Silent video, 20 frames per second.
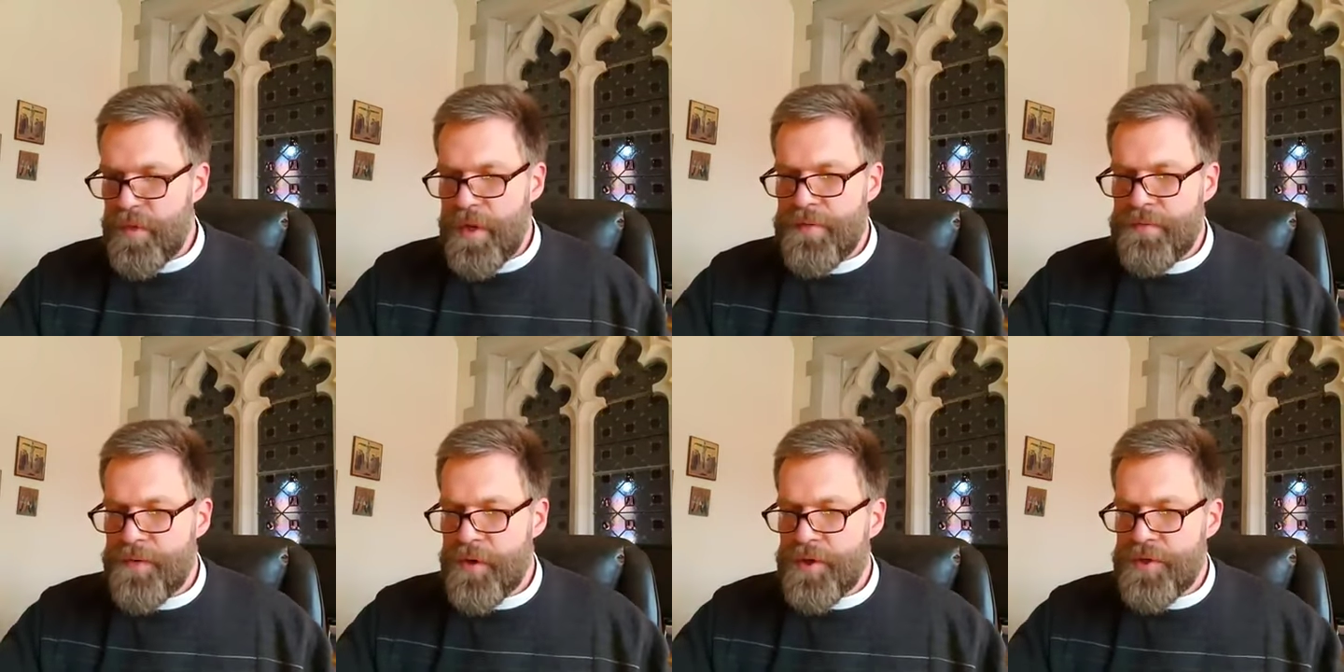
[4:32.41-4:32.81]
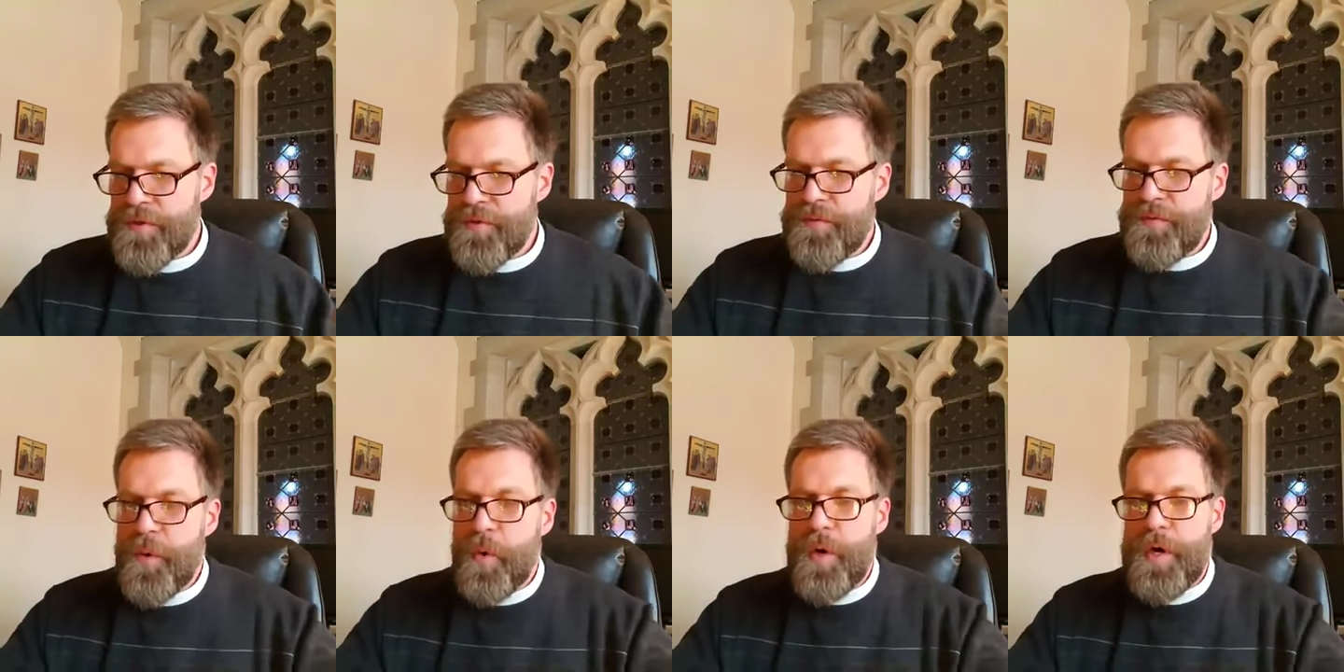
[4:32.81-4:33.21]
verse
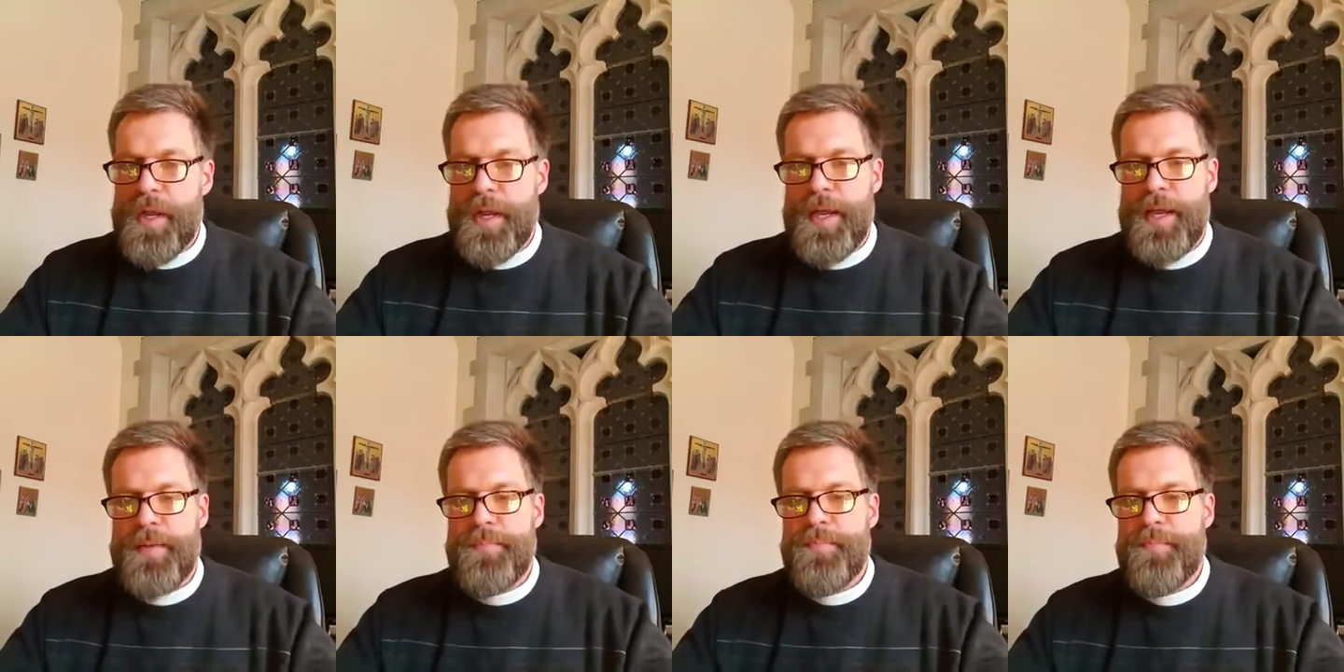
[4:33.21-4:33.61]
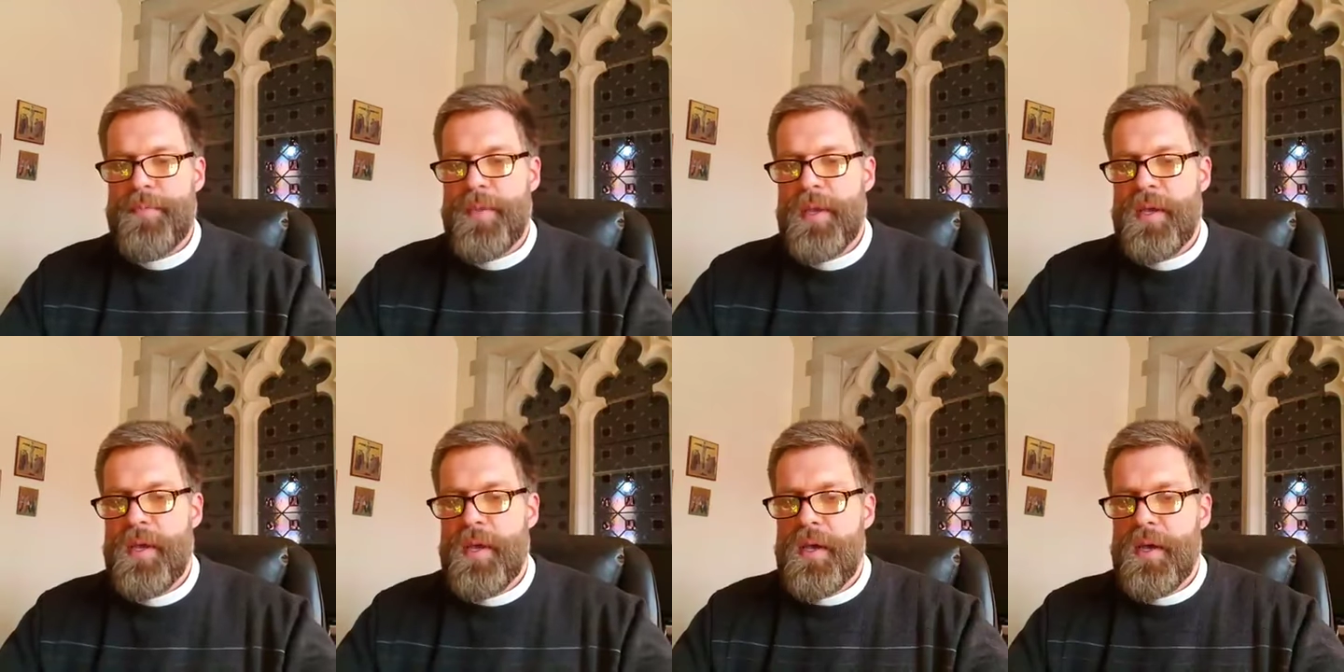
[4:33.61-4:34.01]
forty,
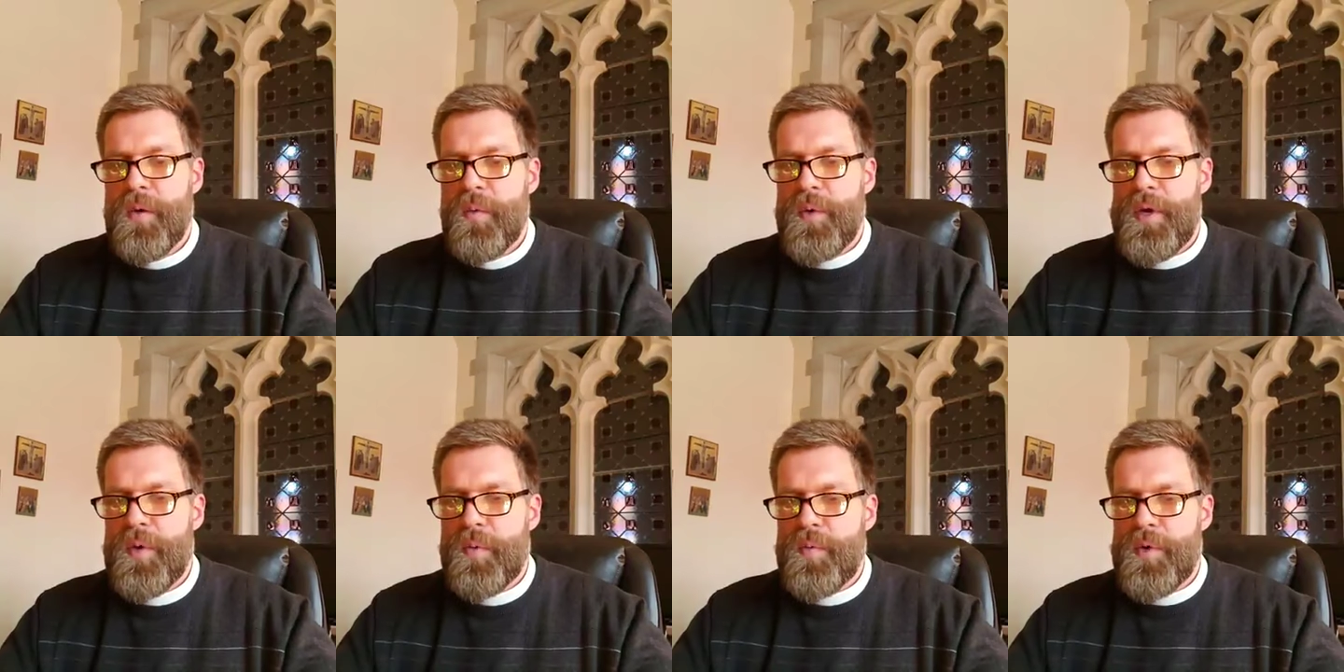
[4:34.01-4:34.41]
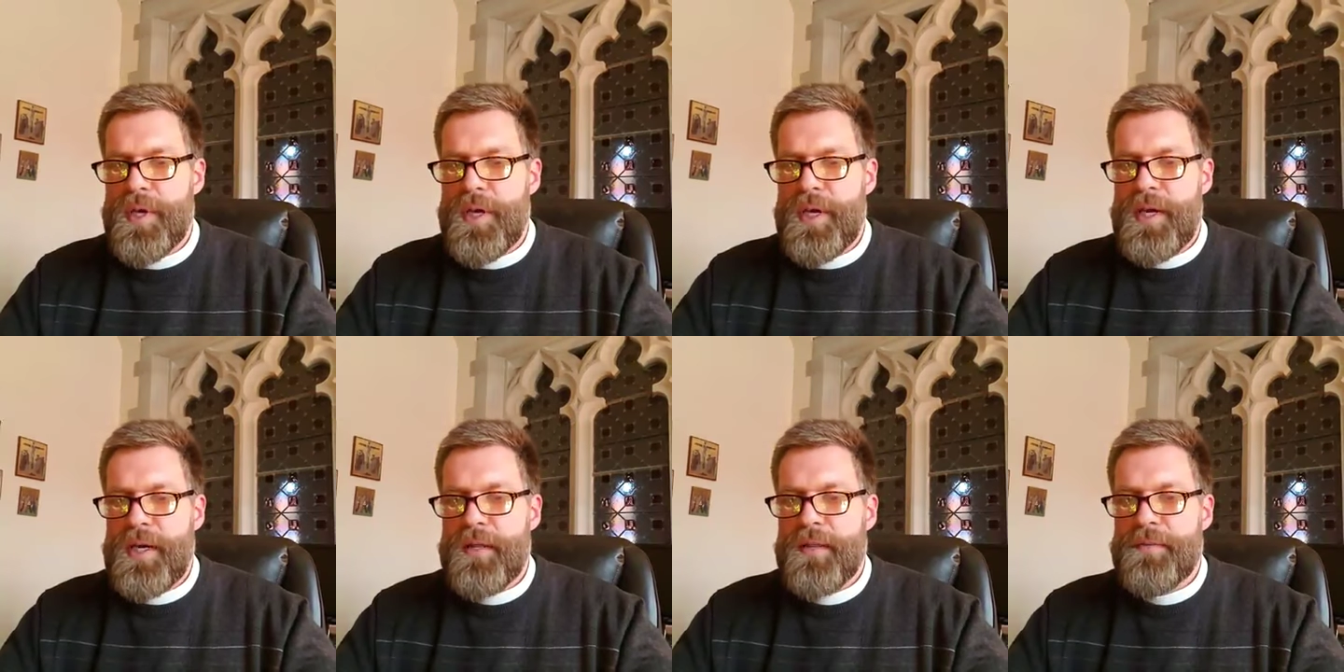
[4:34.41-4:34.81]
we
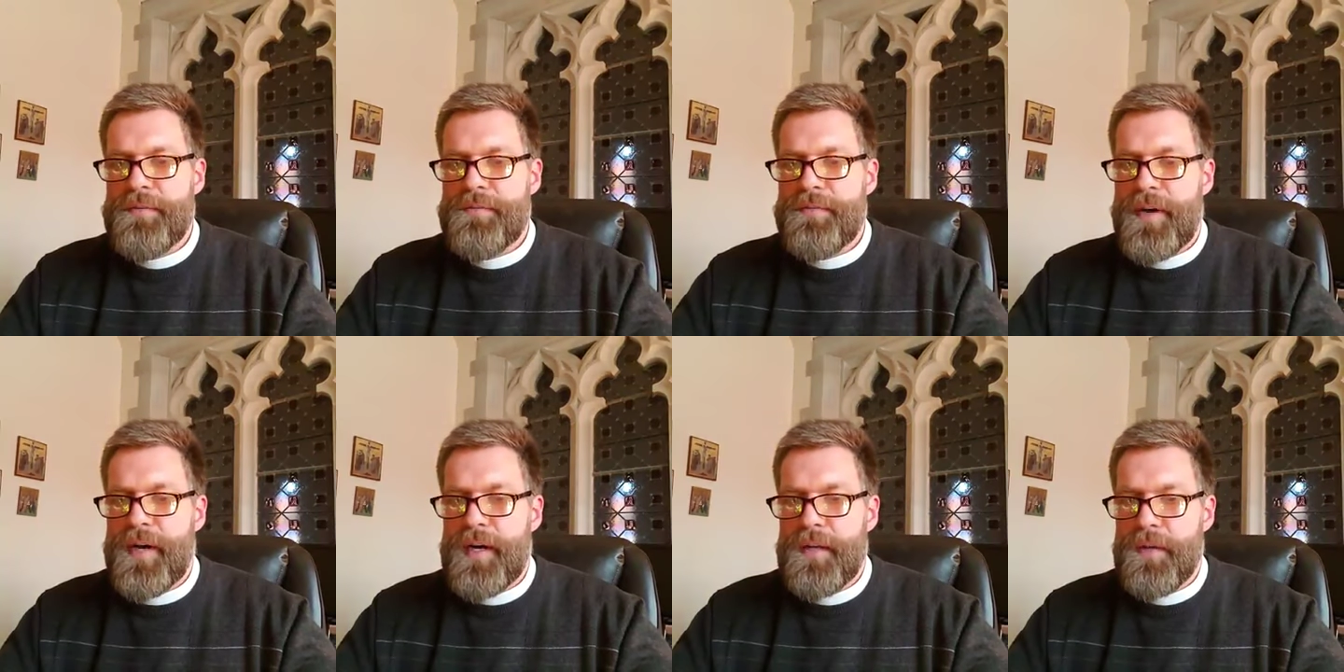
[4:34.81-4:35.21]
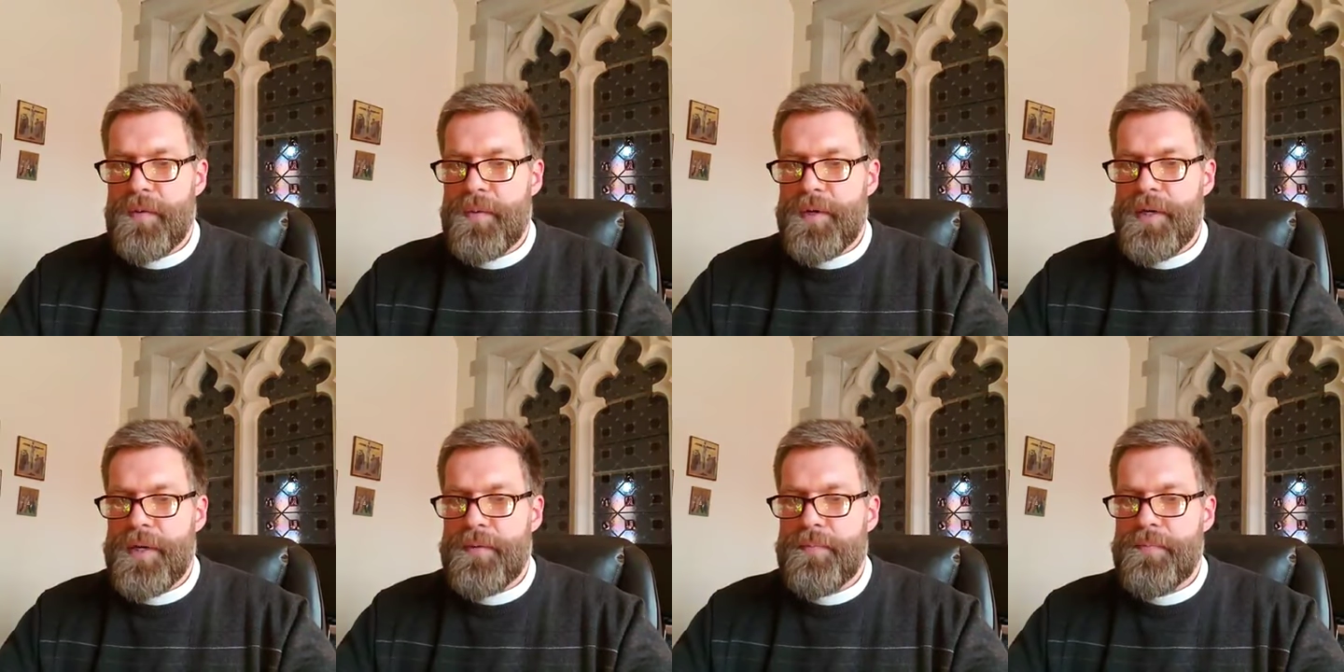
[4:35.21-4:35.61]
read the
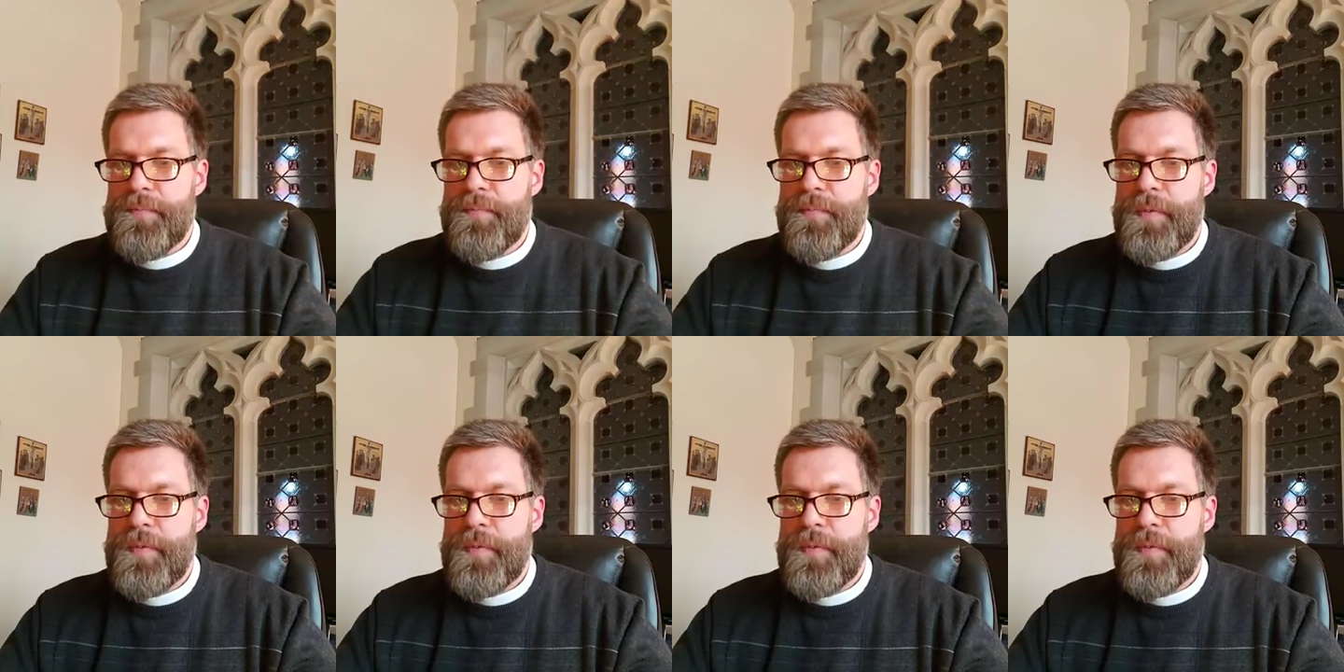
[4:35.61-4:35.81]
following.